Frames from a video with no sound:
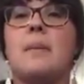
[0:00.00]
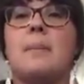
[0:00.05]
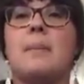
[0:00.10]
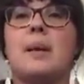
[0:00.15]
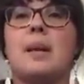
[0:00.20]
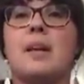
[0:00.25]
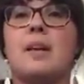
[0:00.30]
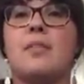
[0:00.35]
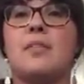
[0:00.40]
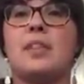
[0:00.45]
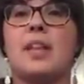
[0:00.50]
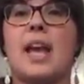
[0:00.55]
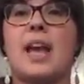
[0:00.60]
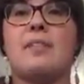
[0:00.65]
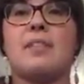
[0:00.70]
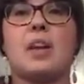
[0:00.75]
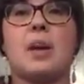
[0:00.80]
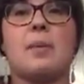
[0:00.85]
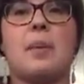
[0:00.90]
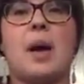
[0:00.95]
but if they
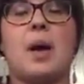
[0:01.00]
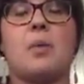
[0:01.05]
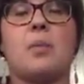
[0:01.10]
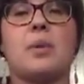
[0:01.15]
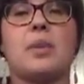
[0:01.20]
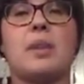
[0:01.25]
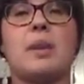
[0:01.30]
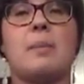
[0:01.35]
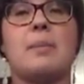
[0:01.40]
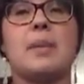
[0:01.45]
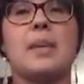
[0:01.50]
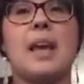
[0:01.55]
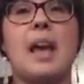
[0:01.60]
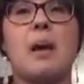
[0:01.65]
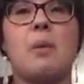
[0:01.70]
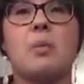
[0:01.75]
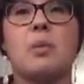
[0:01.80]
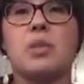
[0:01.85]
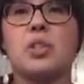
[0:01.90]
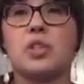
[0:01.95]
haven't come out with them
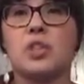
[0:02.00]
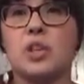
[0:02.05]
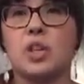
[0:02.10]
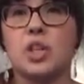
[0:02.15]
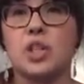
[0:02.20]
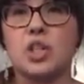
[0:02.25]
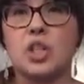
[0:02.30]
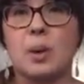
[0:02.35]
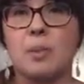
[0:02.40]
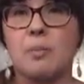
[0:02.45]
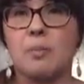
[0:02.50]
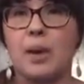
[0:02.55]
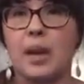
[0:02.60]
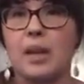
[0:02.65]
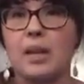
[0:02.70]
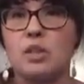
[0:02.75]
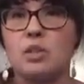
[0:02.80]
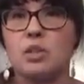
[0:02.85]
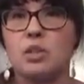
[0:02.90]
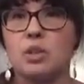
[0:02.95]
yet, we're just going to jump right
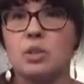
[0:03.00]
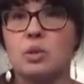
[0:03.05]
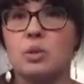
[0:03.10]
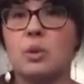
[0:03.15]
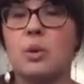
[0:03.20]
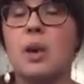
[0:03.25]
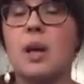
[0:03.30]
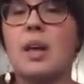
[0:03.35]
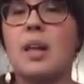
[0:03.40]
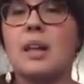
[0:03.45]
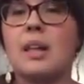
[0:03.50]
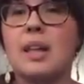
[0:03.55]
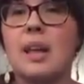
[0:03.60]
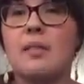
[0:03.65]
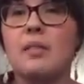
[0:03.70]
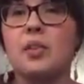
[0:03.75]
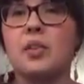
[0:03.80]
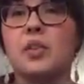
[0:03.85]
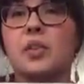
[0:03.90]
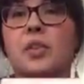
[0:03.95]
into
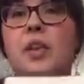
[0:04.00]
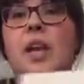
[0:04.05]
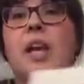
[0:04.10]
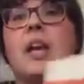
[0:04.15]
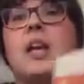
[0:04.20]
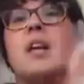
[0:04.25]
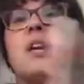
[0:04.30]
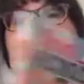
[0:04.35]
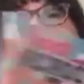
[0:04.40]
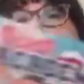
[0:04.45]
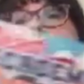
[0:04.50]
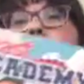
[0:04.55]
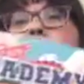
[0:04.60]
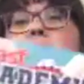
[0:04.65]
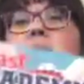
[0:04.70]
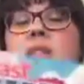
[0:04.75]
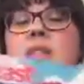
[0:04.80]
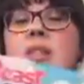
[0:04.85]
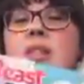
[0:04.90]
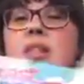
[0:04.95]
level 3. So
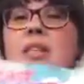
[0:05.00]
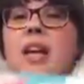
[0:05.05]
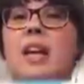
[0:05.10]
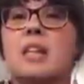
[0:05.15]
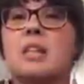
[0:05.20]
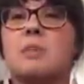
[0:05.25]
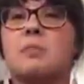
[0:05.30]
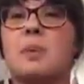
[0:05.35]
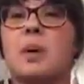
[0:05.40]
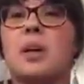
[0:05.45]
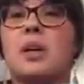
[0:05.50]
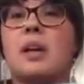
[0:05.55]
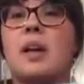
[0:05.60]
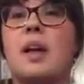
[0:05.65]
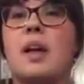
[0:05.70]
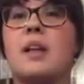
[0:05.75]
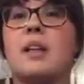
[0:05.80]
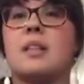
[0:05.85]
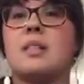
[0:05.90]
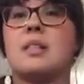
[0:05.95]
this is the textbook,
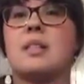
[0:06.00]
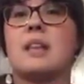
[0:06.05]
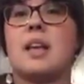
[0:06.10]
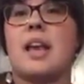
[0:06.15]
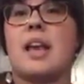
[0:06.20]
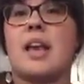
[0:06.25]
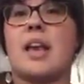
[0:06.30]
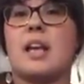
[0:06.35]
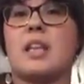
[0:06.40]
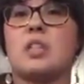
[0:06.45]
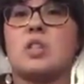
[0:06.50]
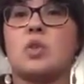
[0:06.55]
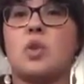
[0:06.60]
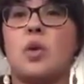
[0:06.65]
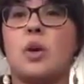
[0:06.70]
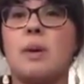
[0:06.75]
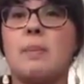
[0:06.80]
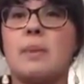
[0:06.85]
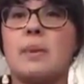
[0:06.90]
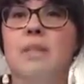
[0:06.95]
and it's a
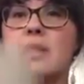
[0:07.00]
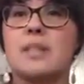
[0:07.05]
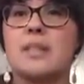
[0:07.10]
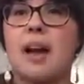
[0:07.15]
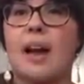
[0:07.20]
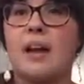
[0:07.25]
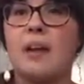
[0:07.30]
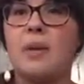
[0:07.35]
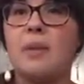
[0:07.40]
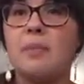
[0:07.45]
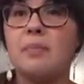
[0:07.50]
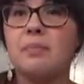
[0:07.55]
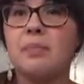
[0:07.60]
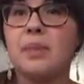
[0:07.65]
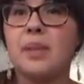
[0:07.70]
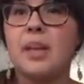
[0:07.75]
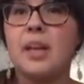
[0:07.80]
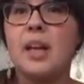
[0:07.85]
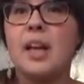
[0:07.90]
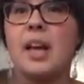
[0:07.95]
storybook style,
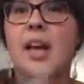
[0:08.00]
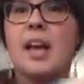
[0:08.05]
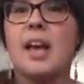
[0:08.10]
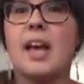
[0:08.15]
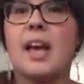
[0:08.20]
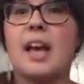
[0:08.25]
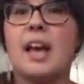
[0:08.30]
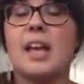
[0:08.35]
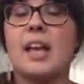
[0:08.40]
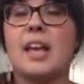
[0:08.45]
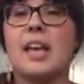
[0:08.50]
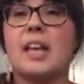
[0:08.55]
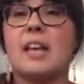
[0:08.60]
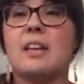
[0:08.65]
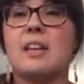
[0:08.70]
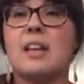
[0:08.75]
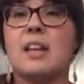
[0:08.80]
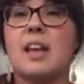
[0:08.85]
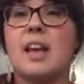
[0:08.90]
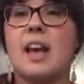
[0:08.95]
and it
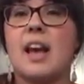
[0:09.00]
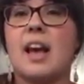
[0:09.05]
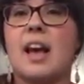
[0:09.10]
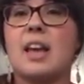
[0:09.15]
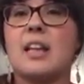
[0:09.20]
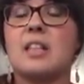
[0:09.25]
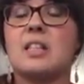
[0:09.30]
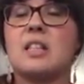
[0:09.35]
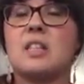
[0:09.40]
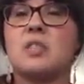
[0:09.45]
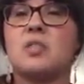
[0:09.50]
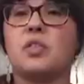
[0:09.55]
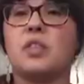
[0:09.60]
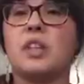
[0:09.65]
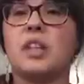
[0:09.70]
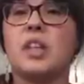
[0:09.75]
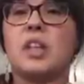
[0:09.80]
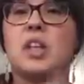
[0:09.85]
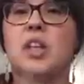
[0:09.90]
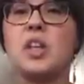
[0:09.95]
has this
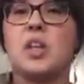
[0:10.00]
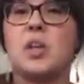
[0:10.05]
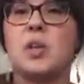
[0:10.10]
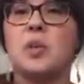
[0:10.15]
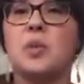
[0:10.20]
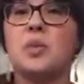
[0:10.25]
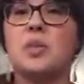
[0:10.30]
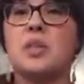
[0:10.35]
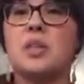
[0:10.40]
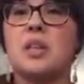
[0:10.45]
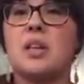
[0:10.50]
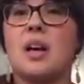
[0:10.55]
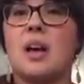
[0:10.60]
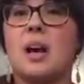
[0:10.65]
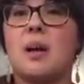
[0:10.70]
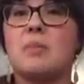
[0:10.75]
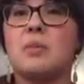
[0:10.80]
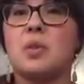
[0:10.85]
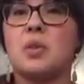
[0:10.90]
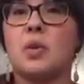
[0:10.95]
really cute
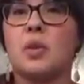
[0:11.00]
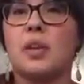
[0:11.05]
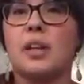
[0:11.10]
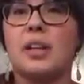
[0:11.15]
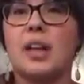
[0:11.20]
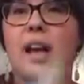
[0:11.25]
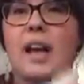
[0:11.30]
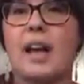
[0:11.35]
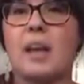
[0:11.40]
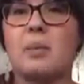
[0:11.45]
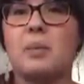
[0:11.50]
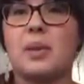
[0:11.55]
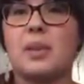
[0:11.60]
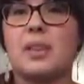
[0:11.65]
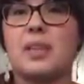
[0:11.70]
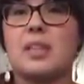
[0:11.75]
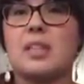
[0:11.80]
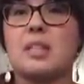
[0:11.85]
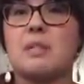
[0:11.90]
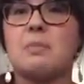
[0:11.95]
storyline with
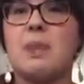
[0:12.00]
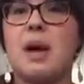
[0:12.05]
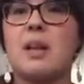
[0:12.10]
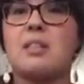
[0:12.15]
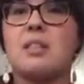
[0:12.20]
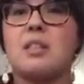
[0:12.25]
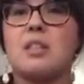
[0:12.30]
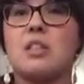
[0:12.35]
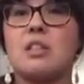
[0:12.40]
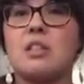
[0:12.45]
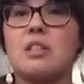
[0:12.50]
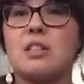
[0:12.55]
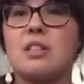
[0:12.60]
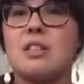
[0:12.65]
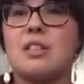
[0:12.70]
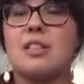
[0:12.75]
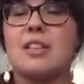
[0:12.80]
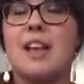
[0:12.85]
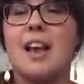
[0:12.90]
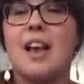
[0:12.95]
these monsters,
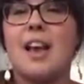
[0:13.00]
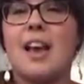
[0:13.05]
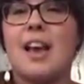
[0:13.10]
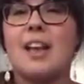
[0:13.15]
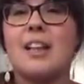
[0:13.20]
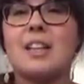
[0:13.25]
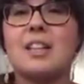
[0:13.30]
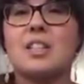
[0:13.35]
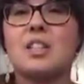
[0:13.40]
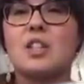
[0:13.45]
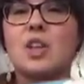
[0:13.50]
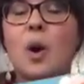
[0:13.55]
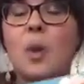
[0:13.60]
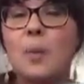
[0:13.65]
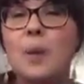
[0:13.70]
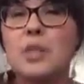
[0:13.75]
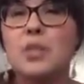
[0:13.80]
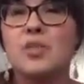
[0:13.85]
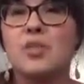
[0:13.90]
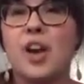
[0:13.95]
and it's so
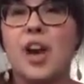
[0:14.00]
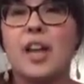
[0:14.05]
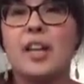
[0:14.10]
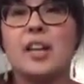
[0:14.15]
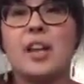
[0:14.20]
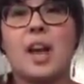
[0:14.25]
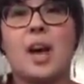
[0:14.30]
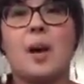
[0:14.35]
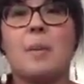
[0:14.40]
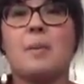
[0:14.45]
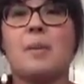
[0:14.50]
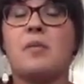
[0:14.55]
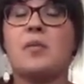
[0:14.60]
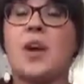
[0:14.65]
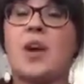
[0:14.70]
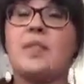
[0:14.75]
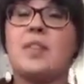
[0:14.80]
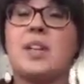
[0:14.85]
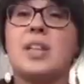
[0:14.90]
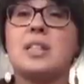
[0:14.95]
much fun. If you
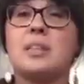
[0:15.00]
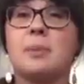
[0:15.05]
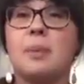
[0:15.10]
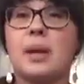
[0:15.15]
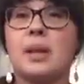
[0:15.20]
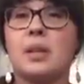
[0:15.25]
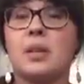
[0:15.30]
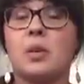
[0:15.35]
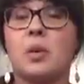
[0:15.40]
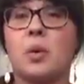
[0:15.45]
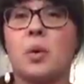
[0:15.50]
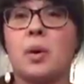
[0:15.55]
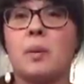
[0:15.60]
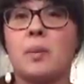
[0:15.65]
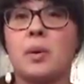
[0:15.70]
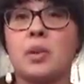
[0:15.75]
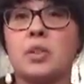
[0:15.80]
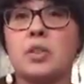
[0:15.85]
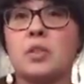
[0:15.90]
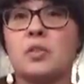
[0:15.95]
have an independent or
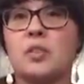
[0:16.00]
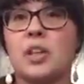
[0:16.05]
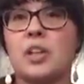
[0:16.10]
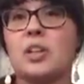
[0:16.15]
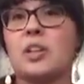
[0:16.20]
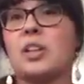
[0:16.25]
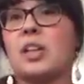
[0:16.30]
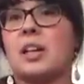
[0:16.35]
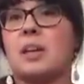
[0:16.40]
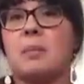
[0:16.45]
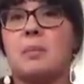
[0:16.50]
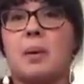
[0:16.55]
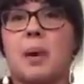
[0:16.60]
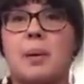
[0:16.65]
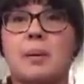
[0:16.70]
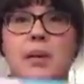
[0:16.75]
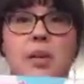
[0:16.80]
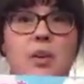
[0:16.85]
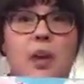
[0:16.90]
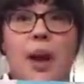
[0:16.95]
emergent reader, they can
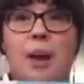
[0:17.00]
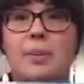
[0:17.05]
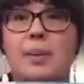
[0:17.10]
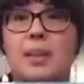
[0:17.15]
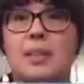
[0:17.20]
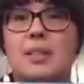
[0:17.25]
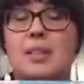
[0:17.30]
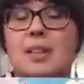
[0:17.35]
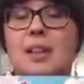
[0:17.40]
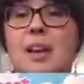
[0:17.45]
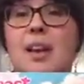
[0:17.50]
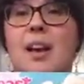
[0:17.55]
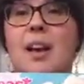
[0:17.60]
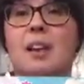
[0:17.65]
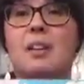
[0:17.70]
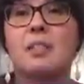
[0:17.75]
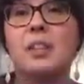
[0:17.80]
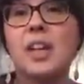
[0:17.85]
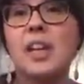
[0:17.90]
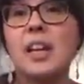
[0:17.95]
probably grab this
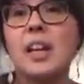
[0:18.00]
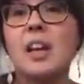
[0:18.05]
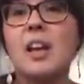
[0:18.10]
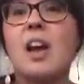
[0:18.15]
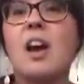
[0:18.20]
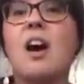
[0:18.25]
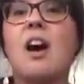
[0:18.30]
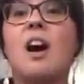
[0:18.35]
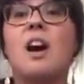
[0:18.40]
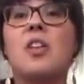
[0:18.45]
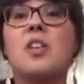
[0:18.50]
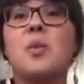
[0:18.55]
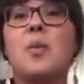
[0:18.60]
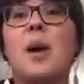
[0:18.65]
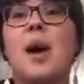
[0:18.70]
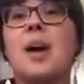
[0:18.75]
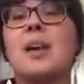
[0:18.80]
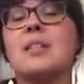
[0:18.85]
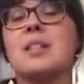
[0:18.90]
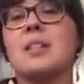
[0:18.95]
and read it.
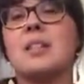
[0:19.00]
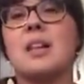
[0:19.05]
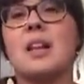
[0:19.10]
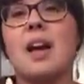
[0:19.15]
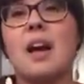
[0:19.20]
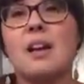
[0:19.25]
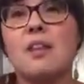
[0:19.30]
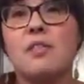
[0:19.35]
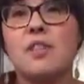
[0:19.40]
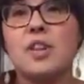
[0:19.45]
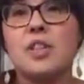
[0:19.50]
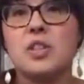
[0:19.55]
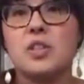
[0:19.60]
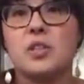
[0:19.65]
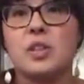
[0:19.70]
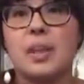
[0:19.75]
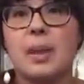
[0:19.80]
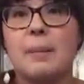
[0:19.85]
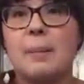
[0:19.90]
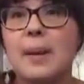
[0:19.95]
Otherwise, it's a lot of fun to
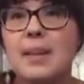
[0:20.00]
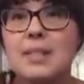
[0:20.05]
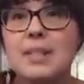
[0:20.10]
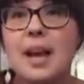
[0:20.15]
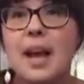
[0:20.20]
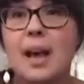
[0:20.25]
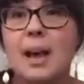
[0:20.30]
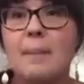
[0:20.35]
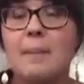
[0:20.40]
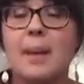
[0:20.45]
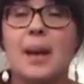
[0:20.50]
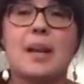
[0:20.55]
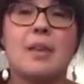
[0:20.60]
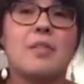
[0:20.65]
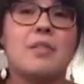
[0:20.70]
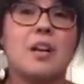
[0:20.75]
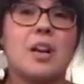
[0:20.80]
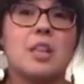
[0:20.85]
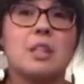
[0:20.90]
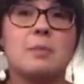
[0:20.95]
read at bedtime. My
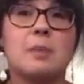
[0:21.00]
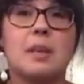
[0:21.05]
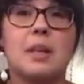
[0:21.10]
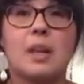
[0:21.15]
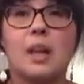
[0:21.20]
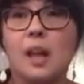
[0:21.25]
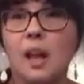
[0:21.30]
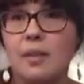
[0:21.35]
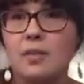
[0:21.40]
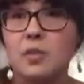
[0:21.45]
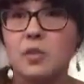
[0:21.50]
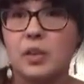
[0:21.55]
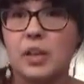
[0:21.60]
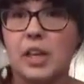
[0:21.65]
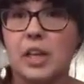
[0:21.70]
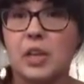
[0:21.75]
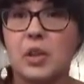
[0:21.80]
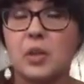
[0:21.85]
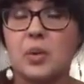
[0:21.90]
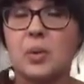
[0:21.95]
husband loves
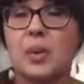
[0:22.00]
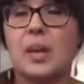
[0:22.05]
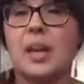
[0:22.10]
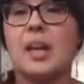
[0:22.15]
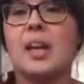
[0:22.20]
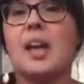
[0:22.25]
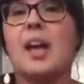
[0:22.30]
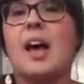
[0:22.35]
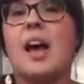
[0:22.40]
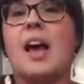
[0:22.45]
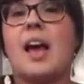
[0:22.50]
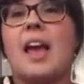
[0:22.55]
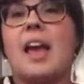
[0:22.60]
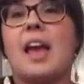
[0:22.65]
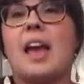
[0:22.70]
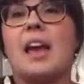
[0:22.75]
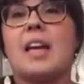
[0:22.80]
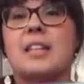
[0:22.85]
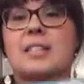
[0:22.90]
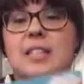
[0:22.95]
reading through it,
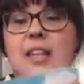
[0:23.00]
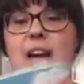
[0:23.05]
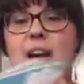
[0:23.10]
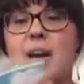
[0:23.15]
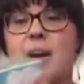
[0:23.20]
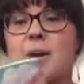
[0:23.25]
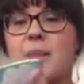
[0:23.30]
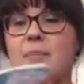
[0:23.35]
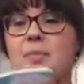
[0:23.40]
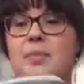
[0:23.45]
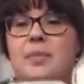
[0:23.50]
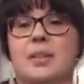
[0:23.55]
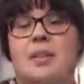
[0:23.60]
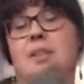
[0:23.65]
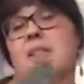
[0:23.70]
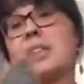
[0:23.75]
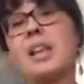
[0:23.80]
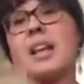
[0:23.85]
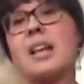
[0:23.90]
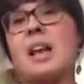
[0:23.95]
and
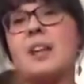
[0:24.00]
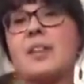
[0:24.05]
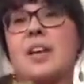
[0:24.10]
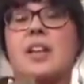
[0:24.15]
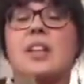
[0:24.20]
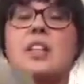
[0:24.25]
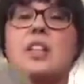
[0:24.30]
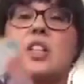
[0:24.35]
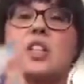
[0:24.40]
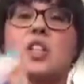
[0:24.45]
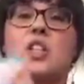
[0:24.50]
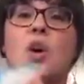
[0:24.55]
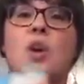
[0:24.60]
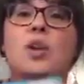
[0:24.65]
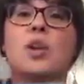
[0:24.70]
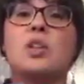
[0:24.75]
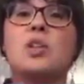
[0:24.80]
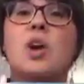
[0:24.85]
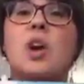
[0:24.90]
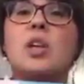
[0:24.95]
they love it. So
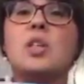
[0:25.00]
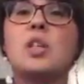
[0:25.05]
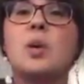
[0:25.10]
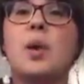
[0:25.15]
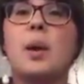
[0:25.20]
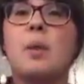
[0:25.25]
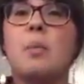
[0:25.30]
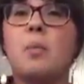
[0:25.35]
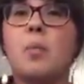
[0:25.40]
there's also a